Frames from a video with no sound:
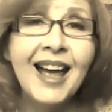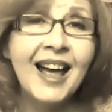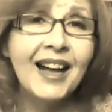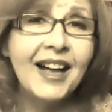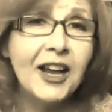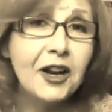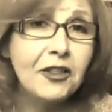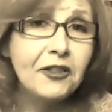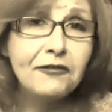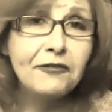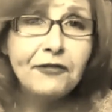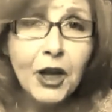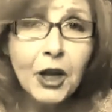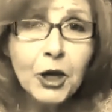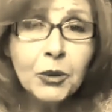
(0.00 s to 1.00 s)
I got on the
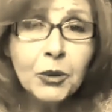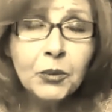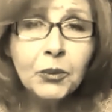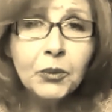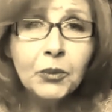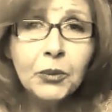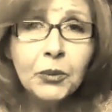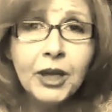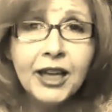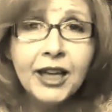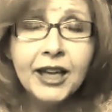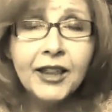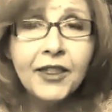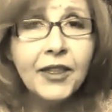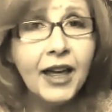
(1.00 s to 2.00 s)
phone
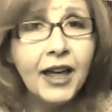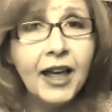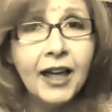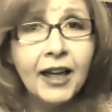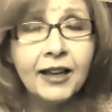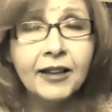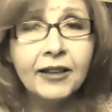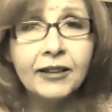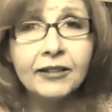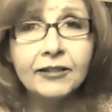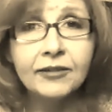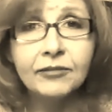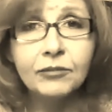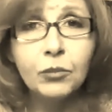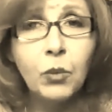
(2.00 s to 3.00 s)
with
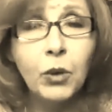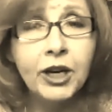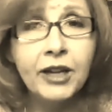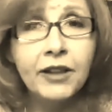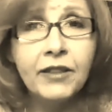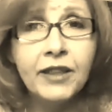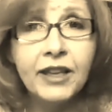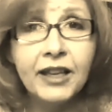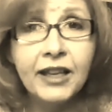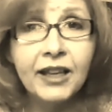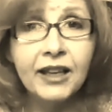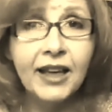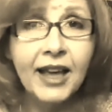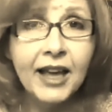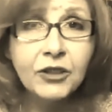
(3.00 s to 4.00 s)
one of
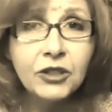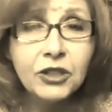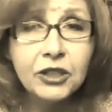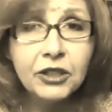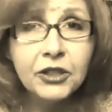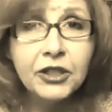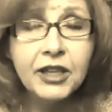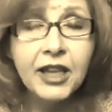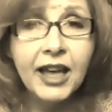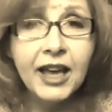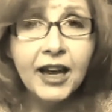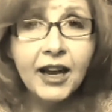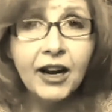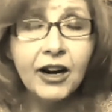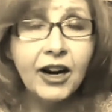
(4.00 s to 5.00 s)
the counselors
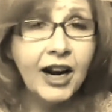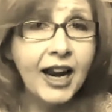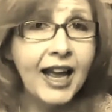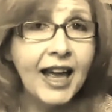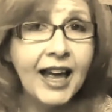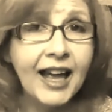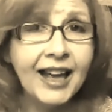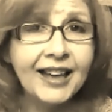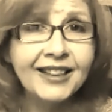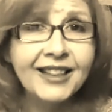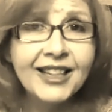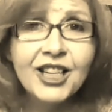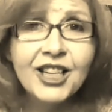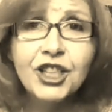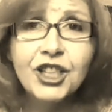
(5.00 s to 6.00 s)
there, and
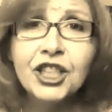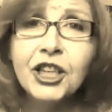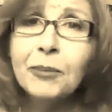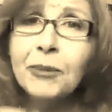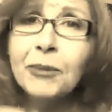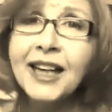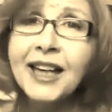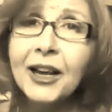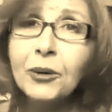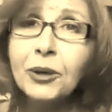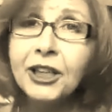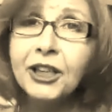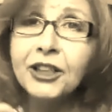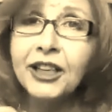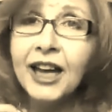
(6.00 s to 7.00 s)
she told me not
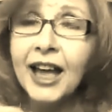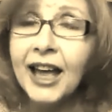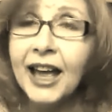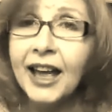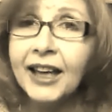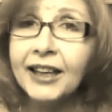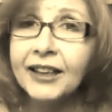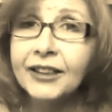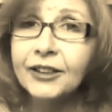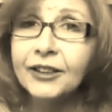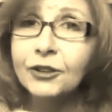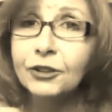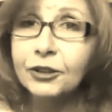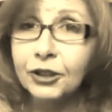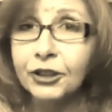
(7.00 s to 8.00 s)
only could I
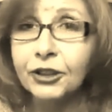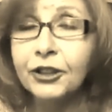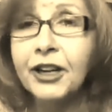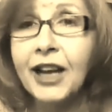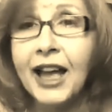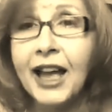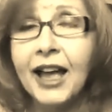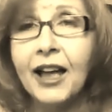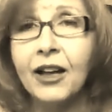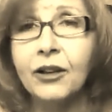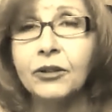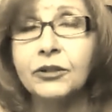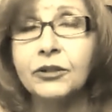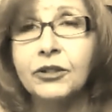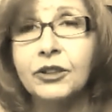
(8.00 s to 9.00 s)
learn
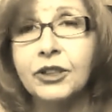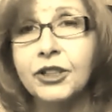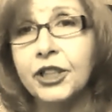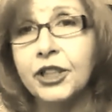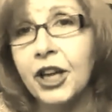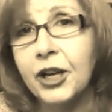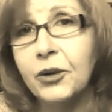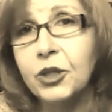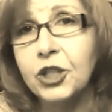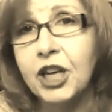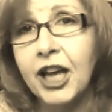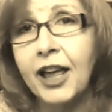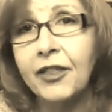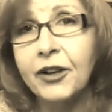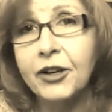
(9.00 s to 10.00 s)
how to coach
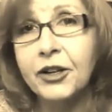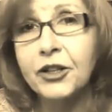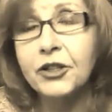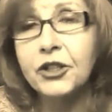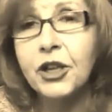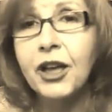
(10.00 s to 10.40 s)
others,